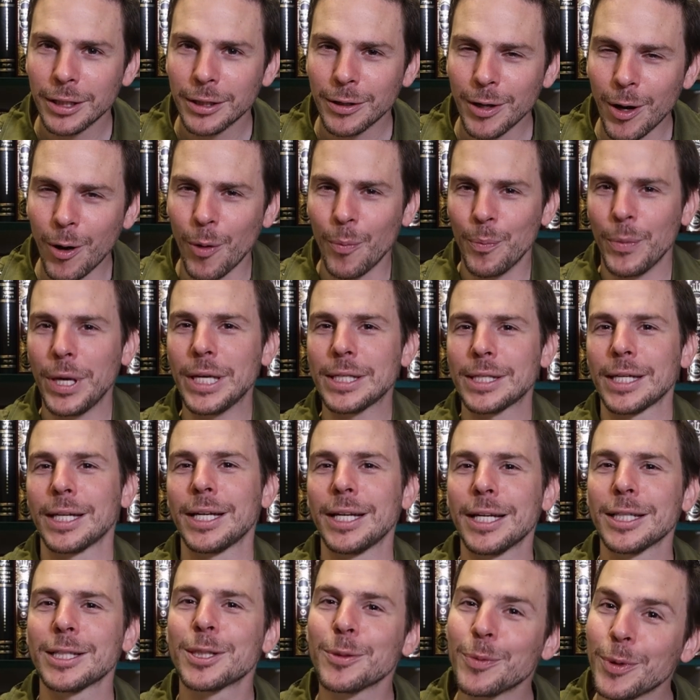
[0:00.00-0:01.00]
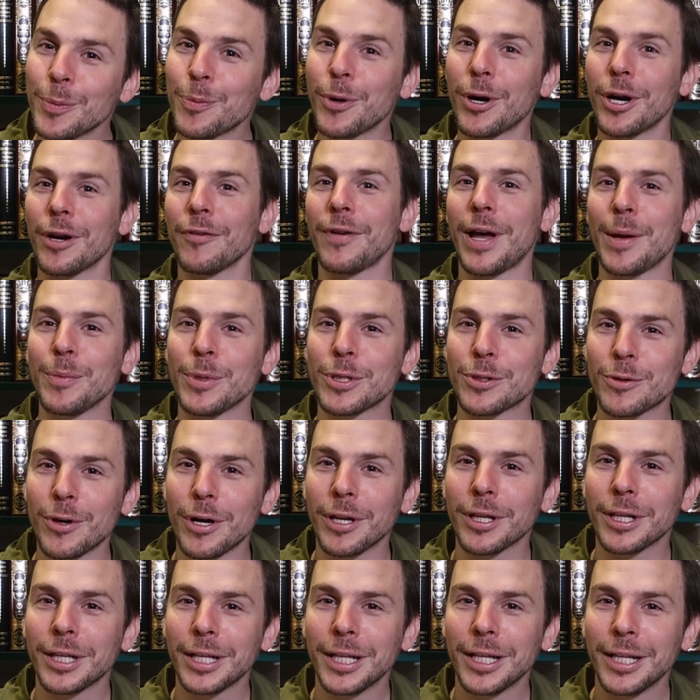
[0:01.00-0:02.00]
You know how amazing it is to be part of Am
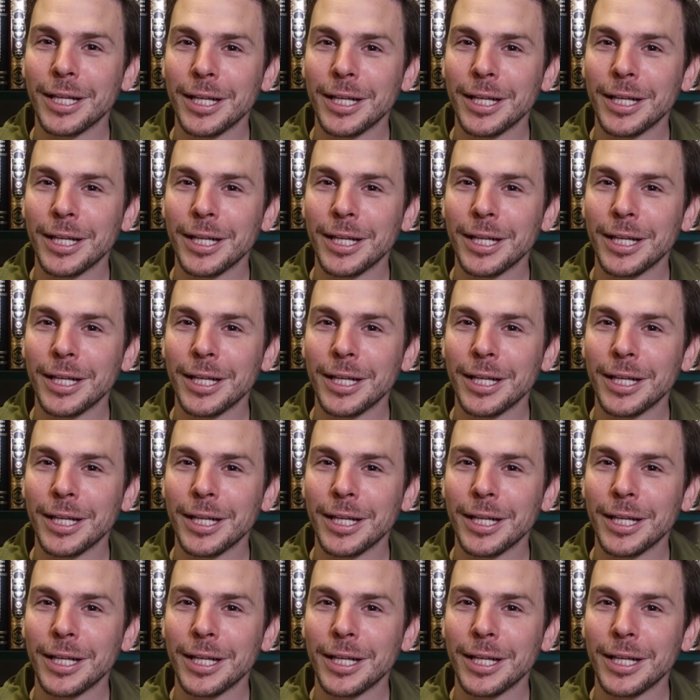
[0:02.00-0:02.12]
Yisrael.